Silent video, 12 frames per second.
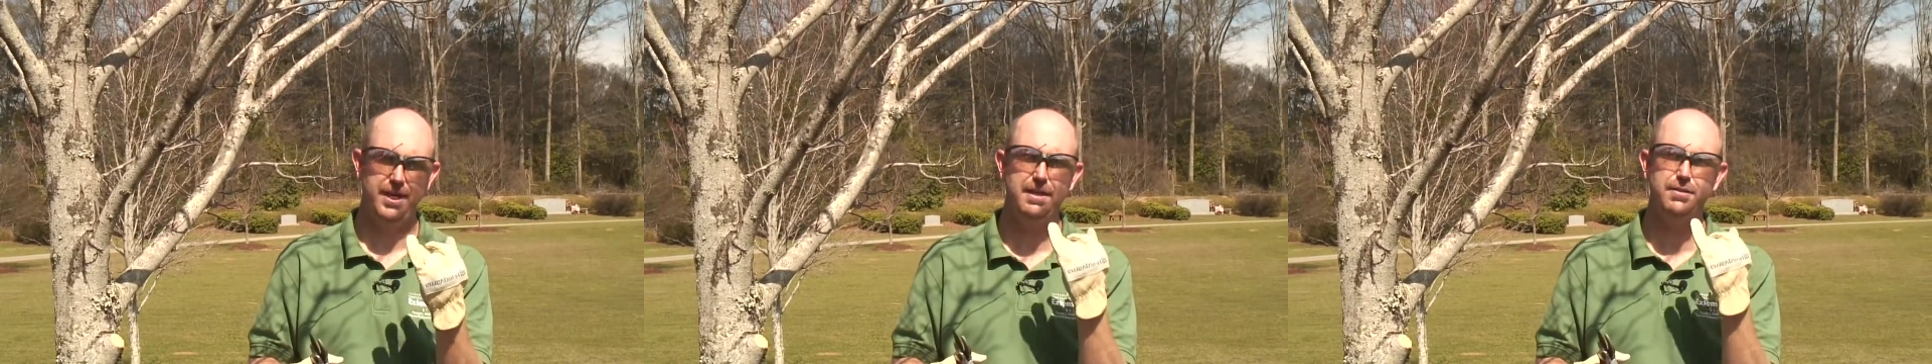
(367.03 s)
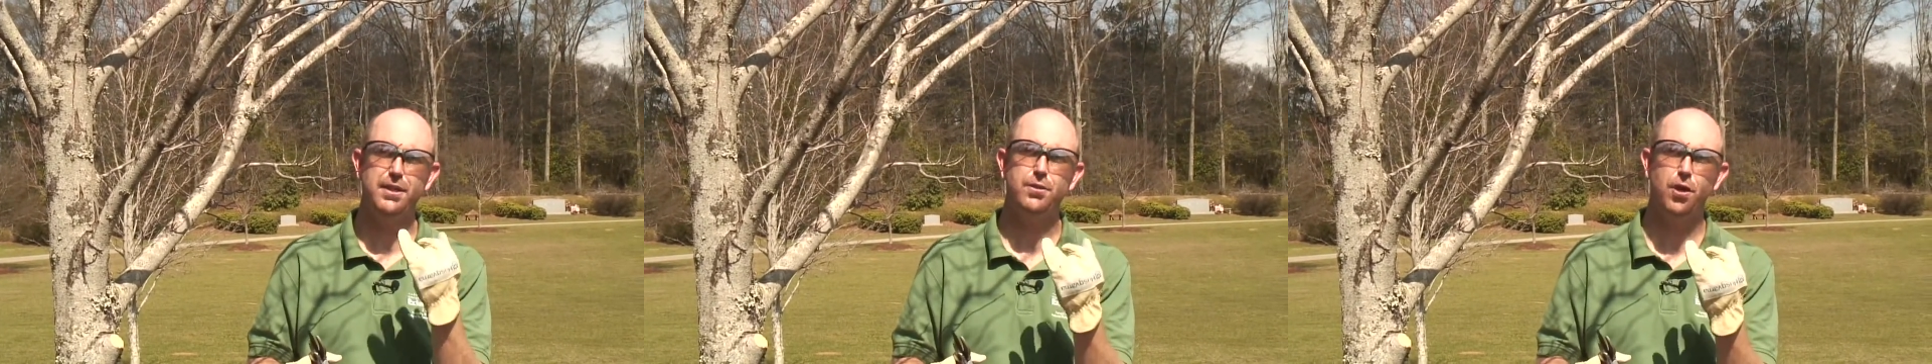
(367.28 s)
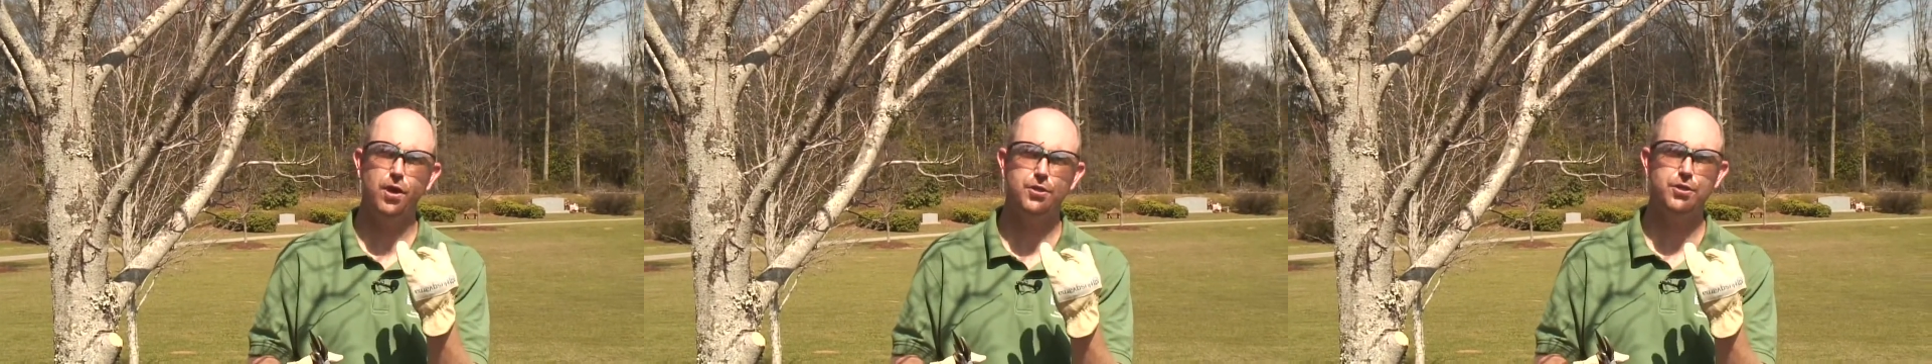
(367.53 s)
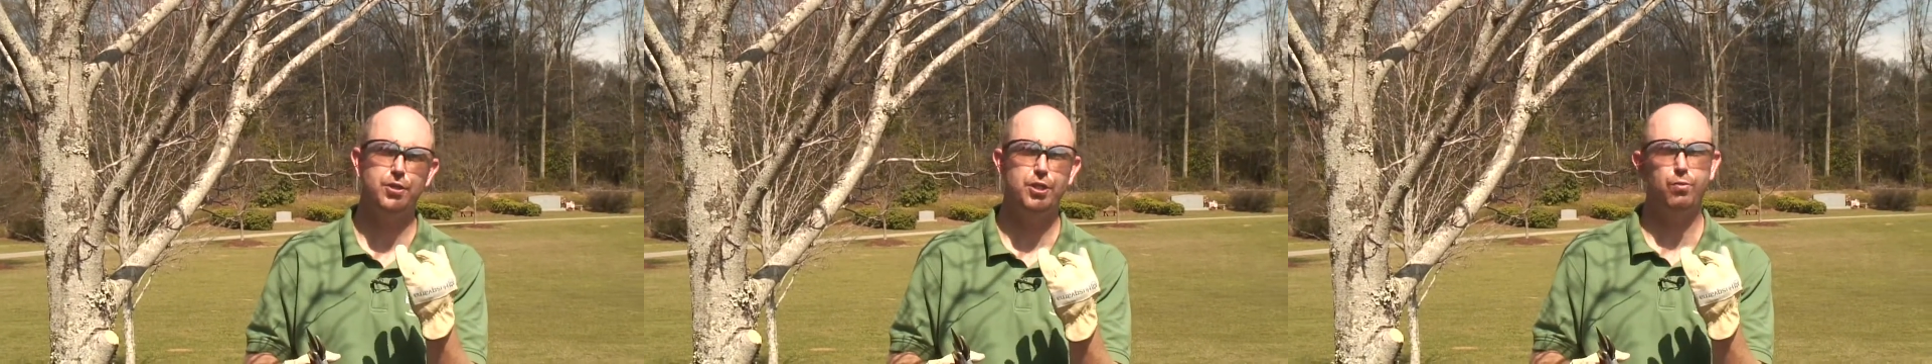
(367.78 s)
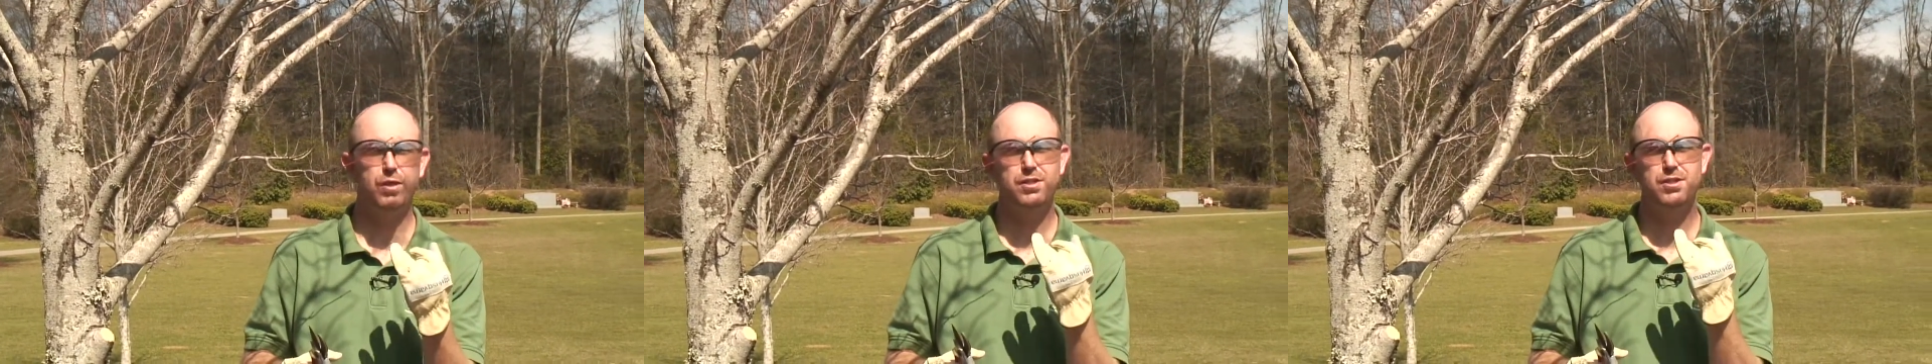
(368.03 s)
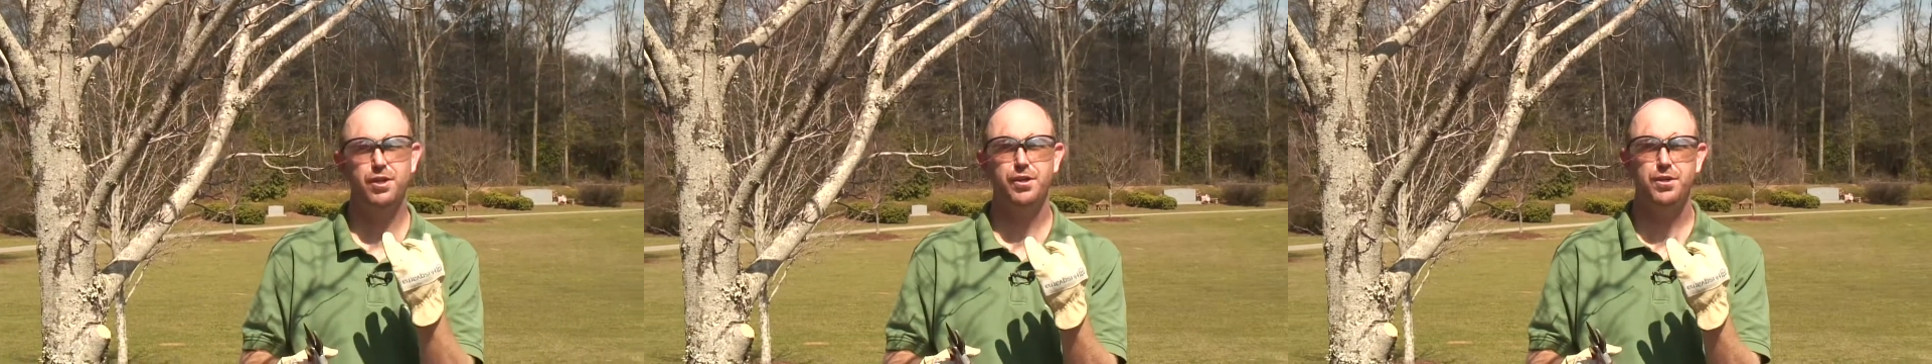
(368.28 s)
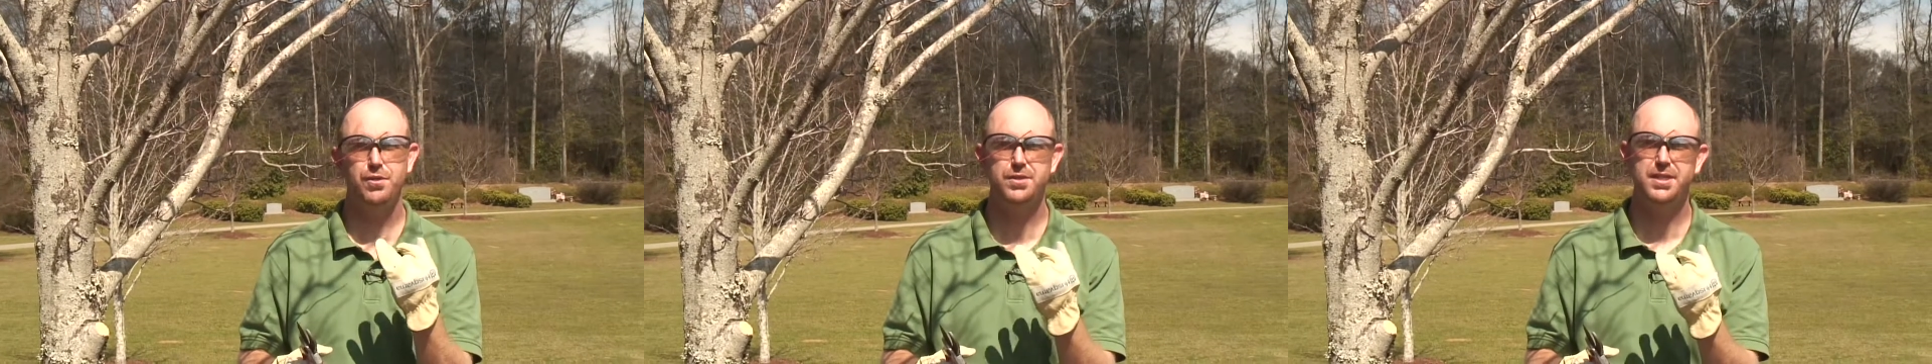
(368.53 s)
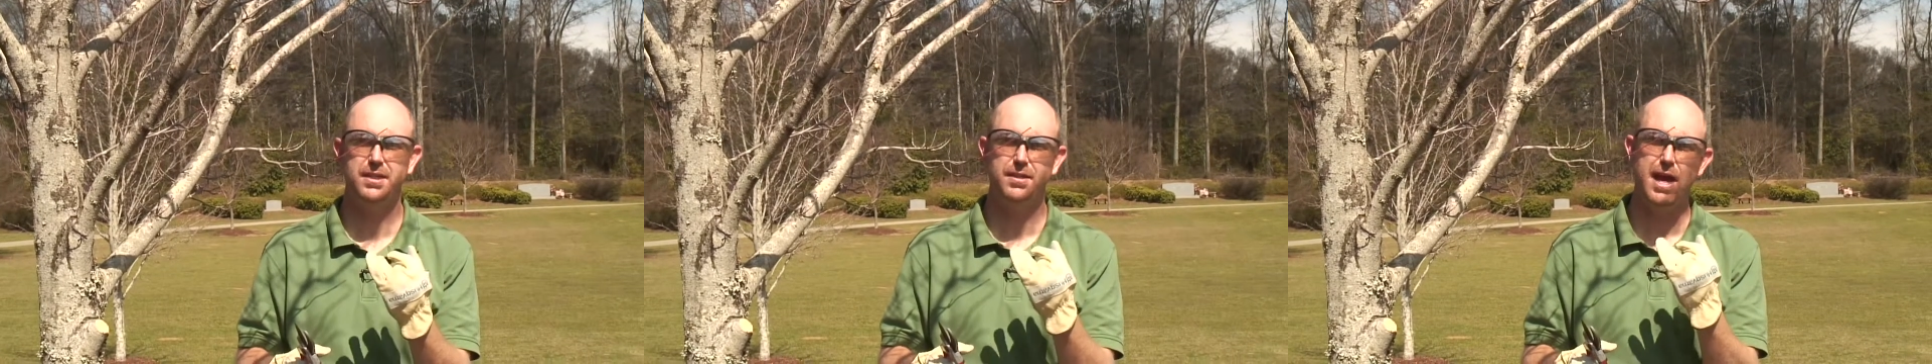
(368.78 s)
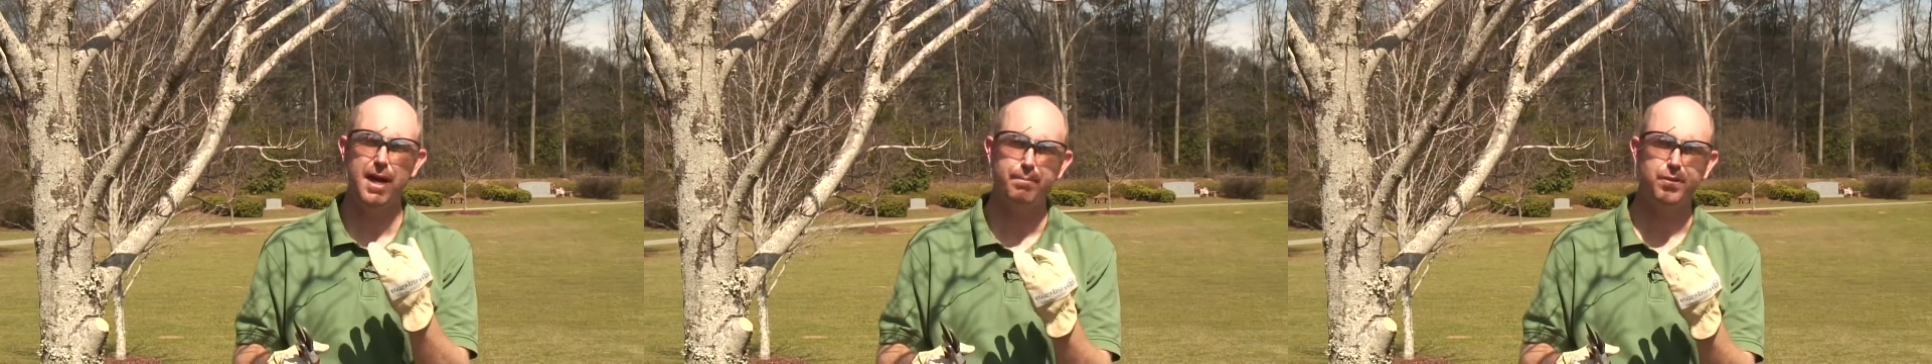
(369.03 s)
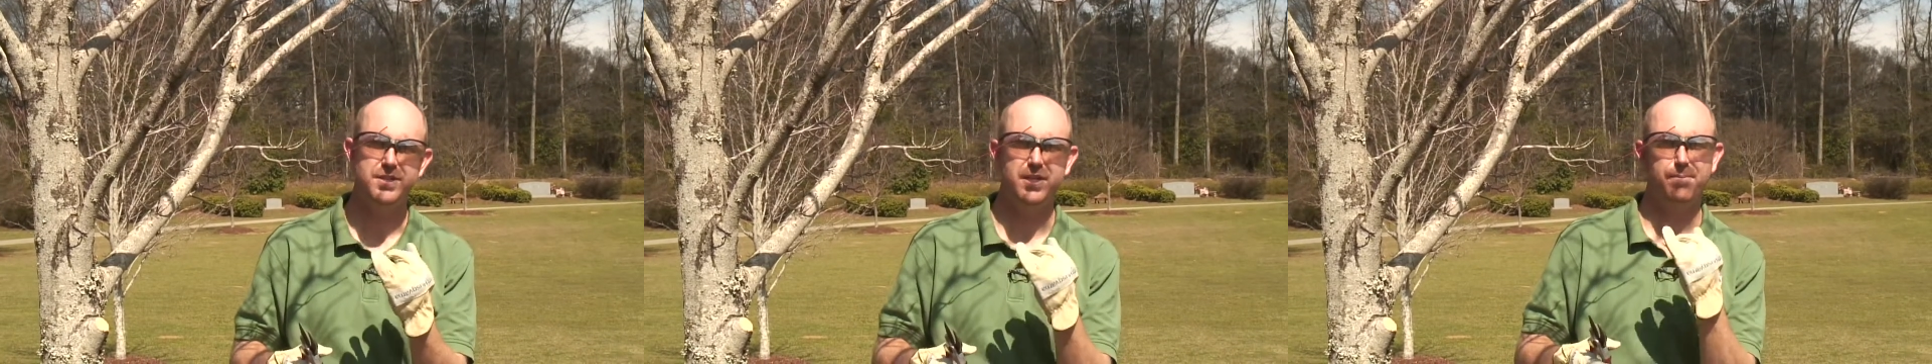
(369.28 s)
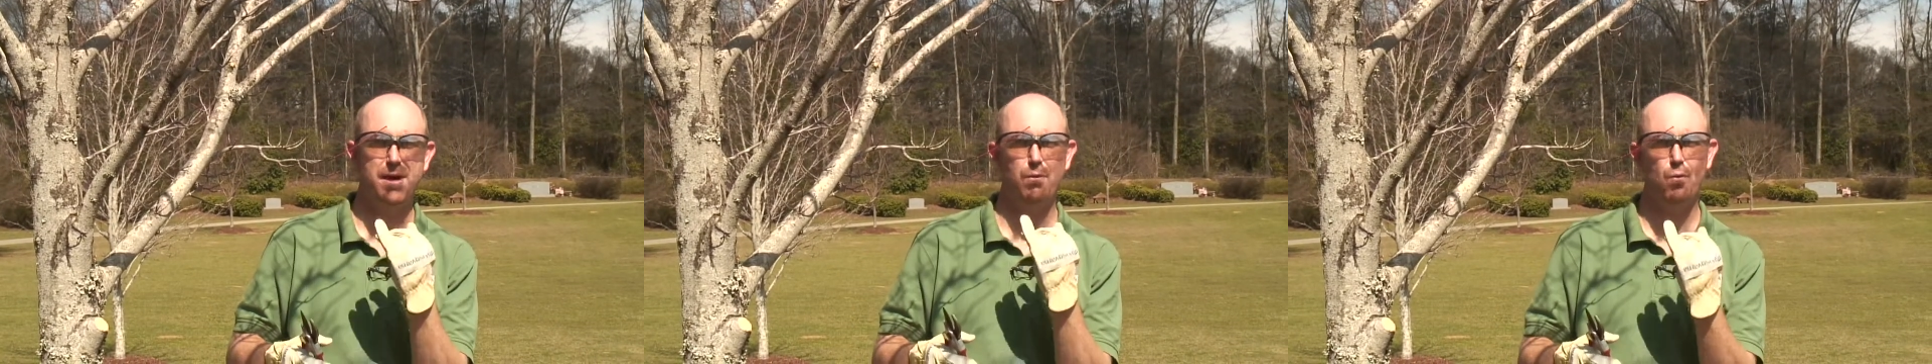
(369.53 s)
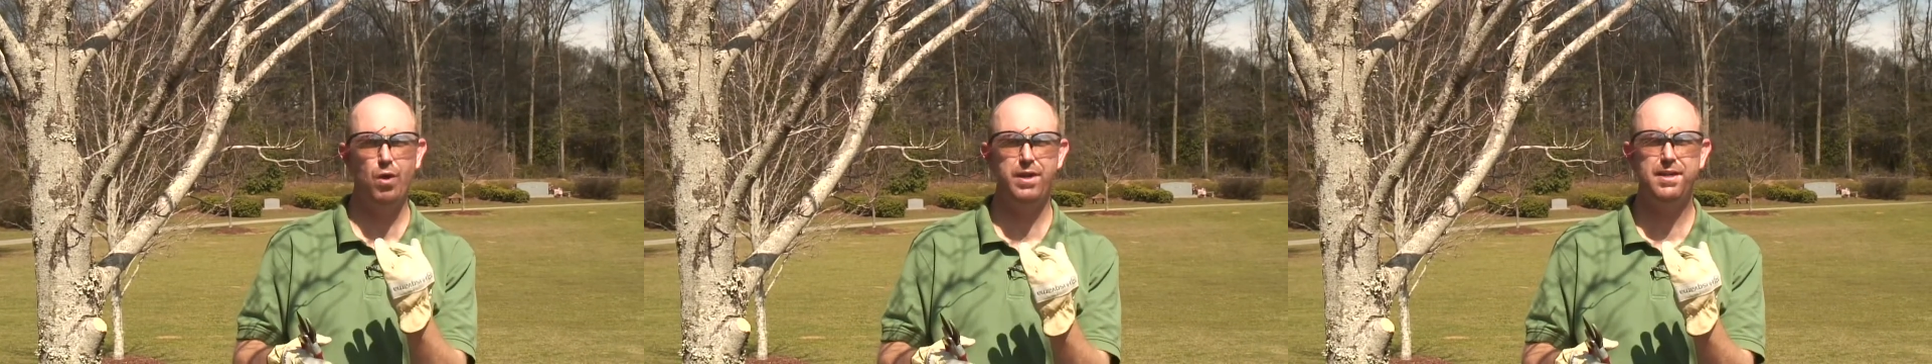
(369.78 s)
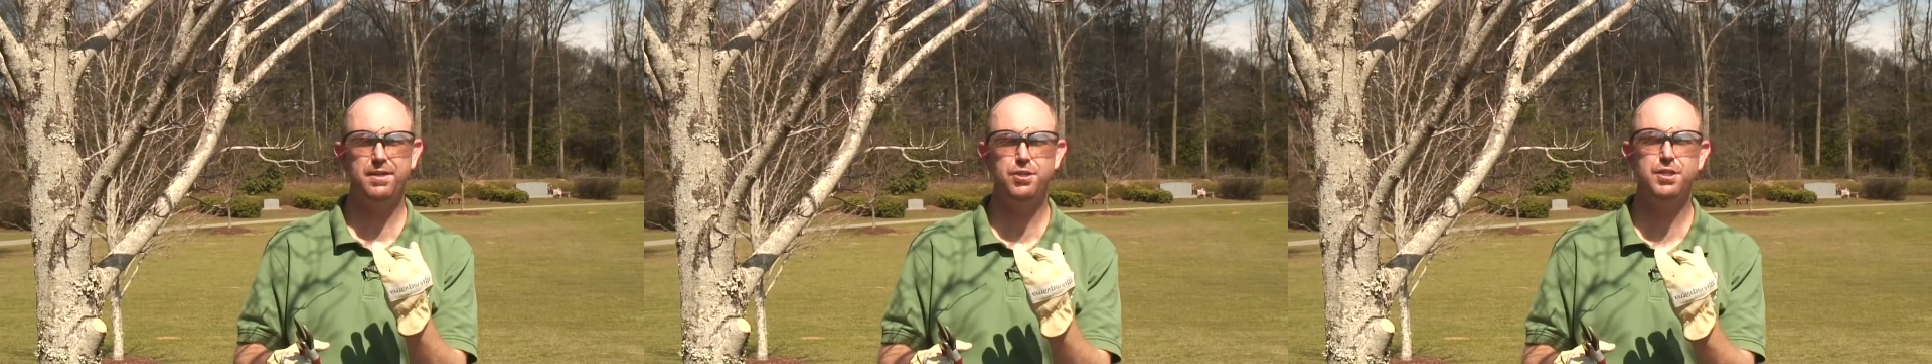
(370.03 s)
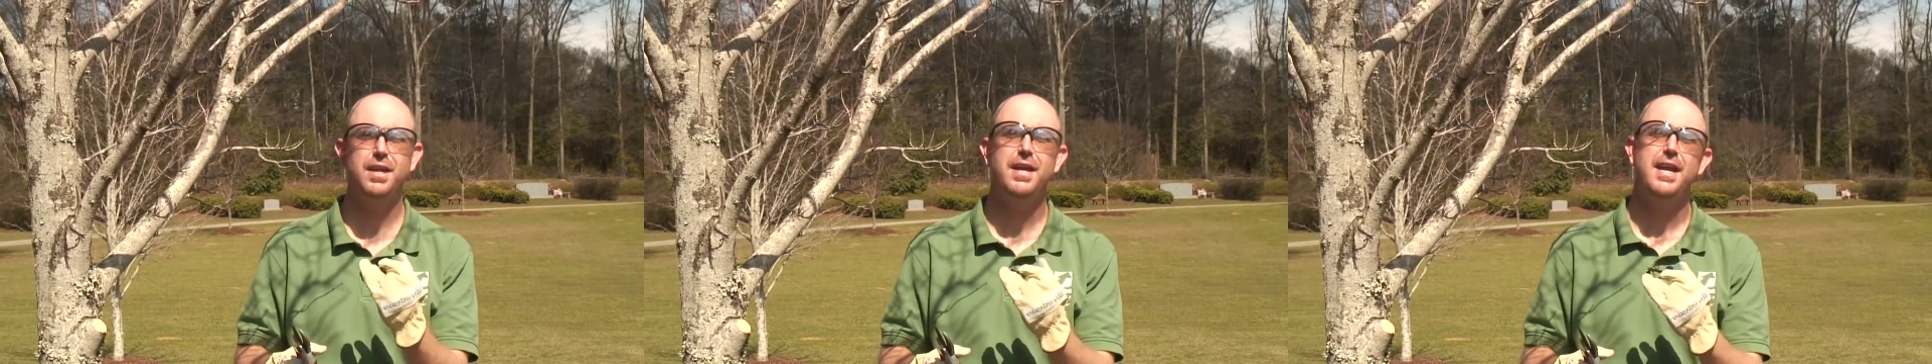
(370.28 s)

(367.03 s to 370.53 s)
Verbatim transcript: Anything larger, you want to start using loppers at about one inch